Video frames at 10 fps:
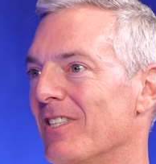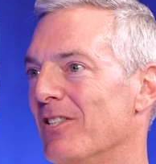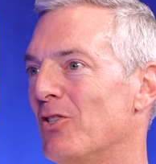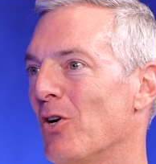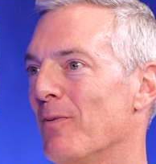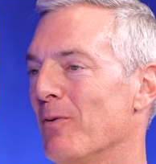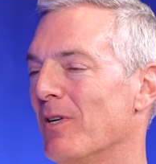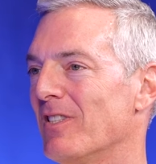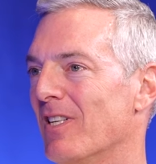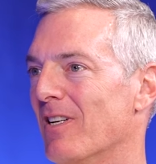You told me
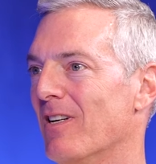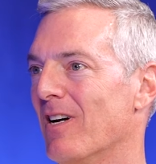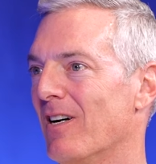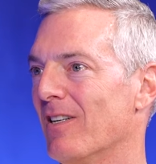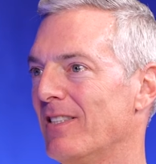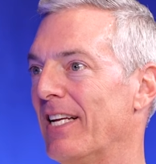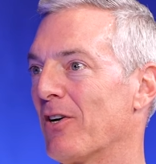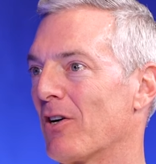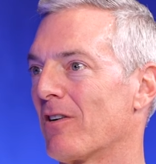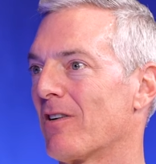once at
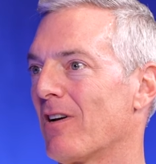dinner,